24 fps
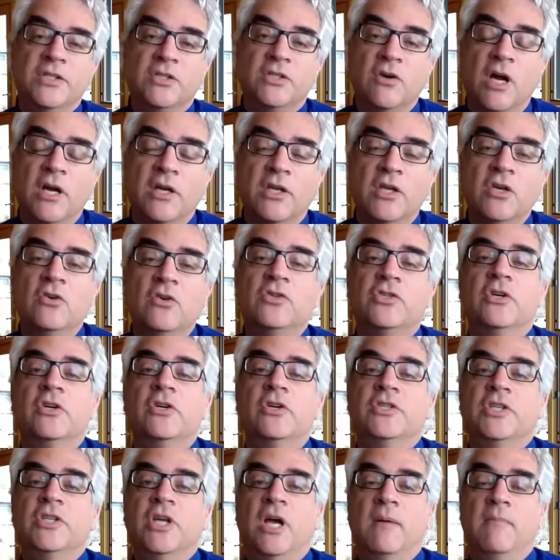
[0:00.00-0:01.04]
drug
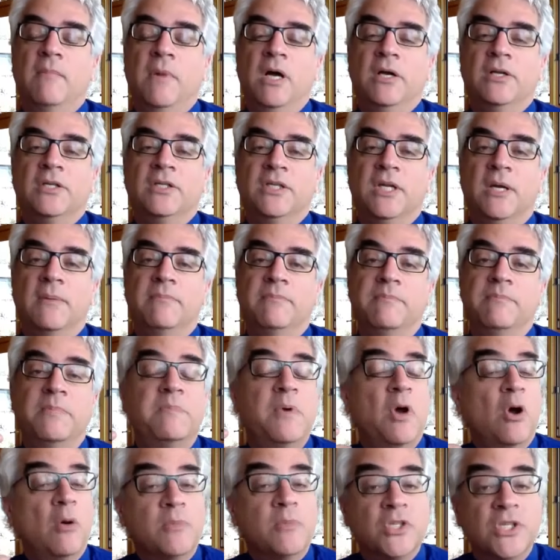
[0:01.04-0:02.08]
users, amongst uh,
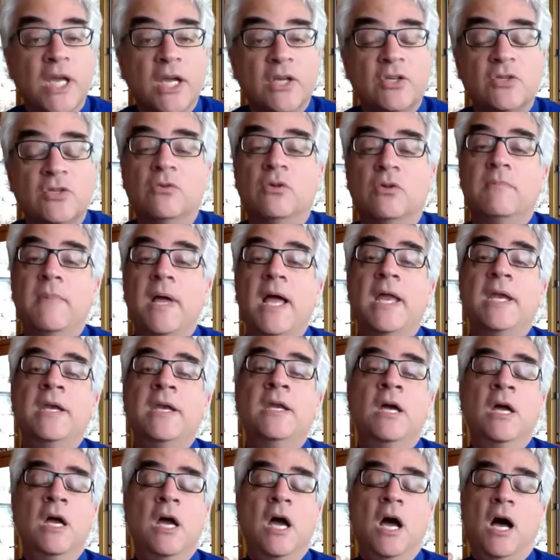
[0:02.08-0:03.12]
homosexual
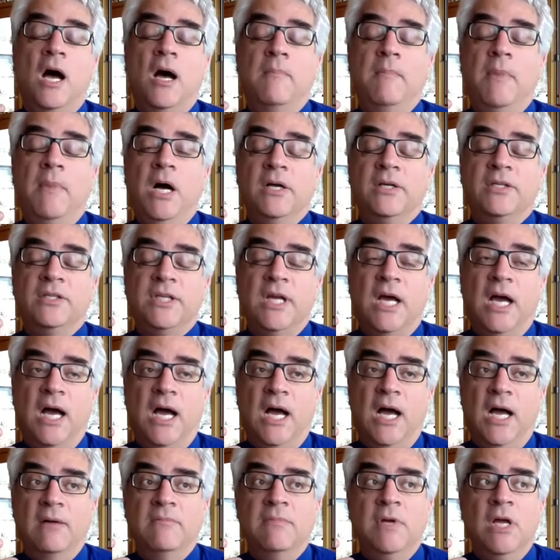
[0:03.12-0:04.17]
men, amongst
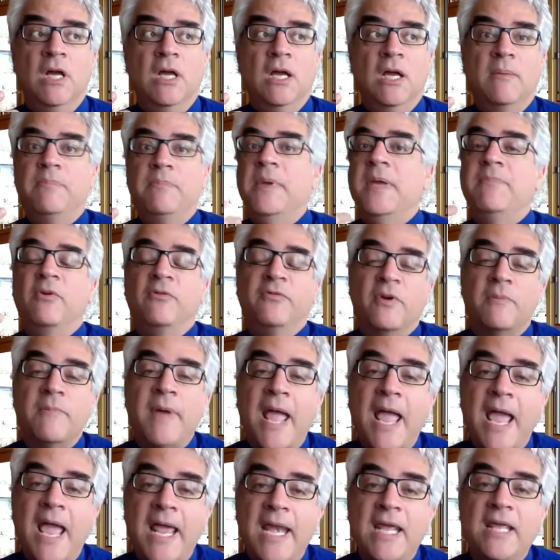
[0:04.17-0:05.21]
uh, people from
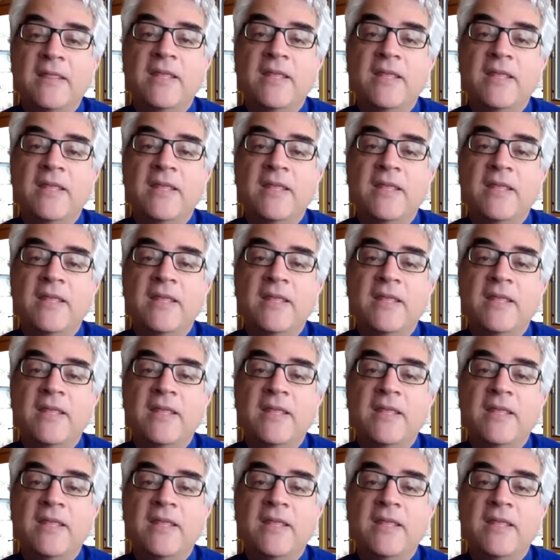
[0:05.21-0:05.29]
Haiti.